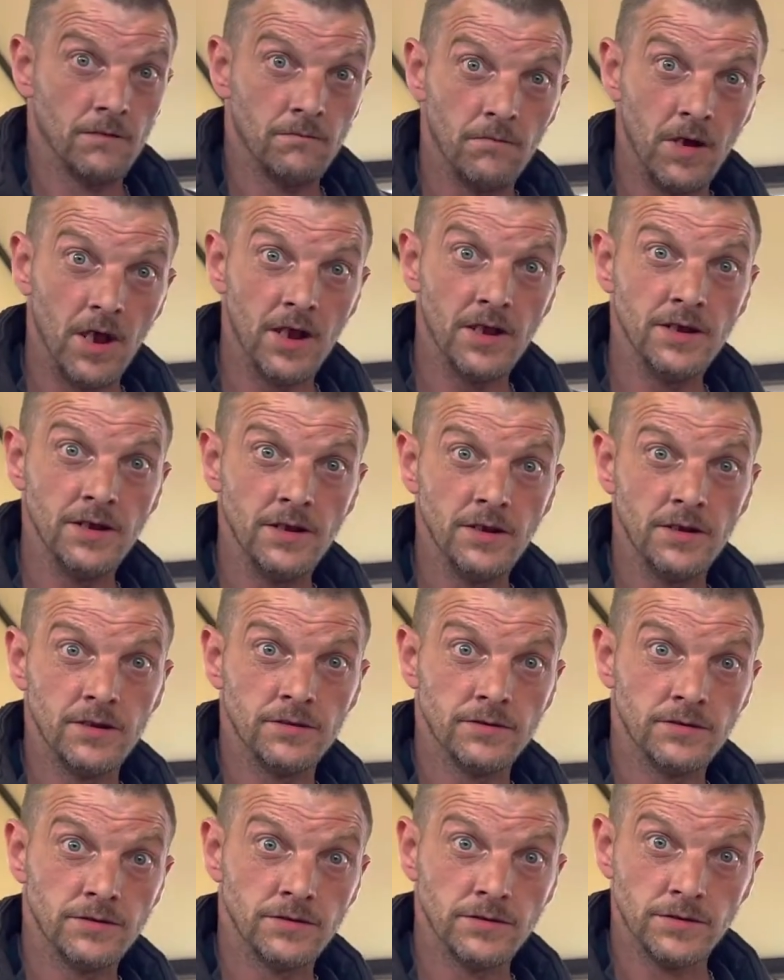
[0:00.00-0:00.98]
Me? You
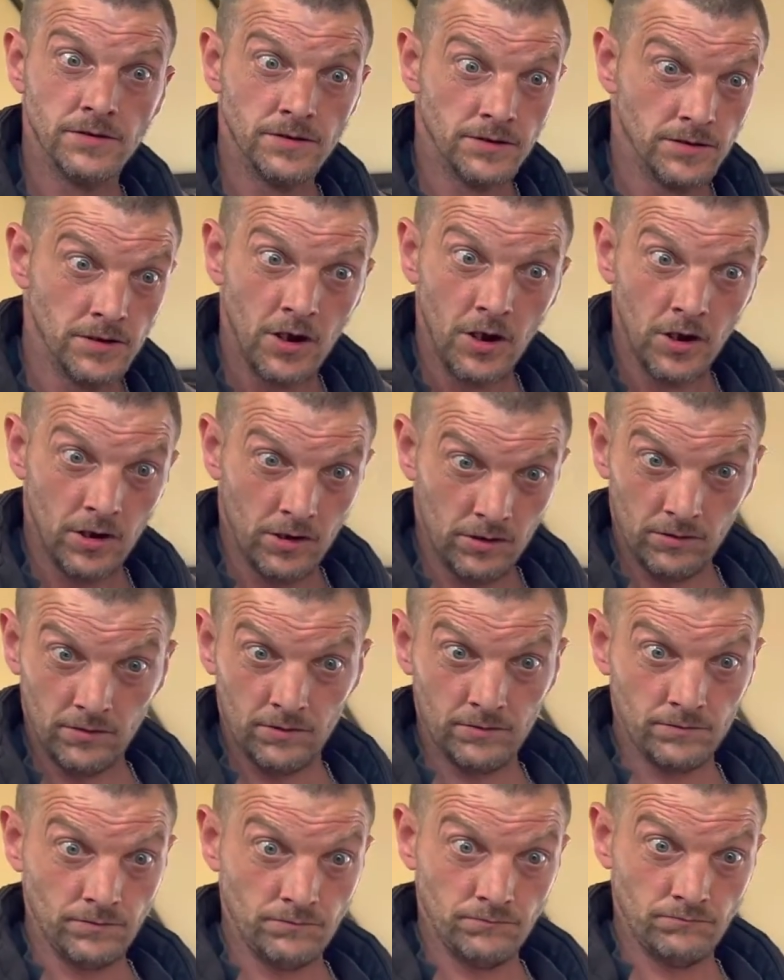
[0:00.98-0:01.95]
said about rubbish or
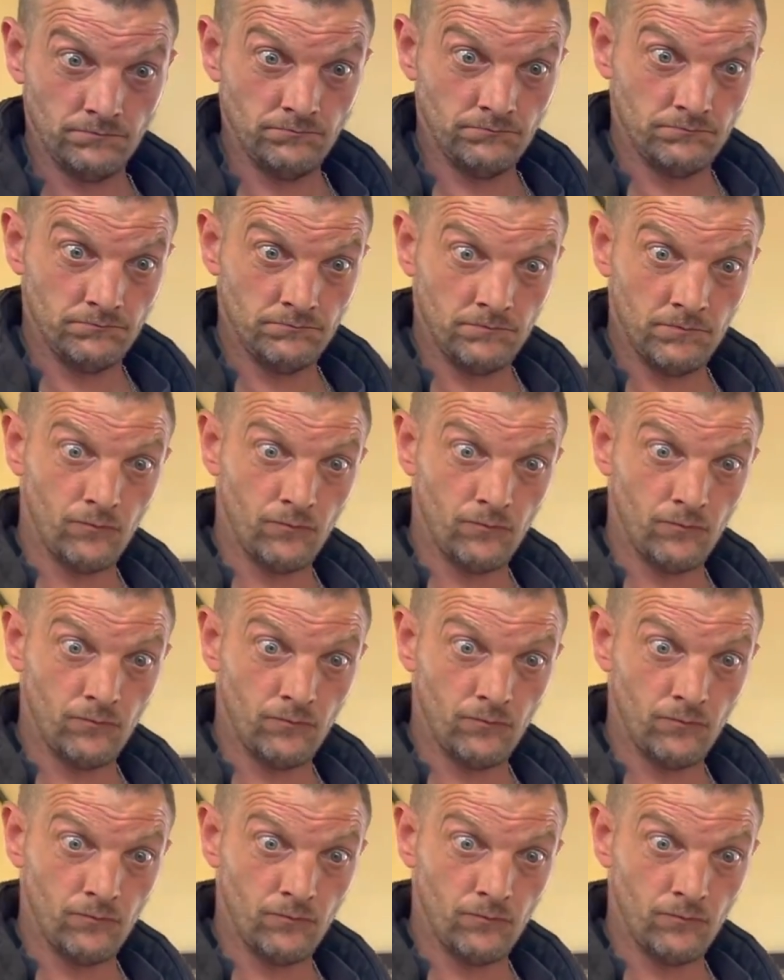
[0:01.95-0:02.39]
bins.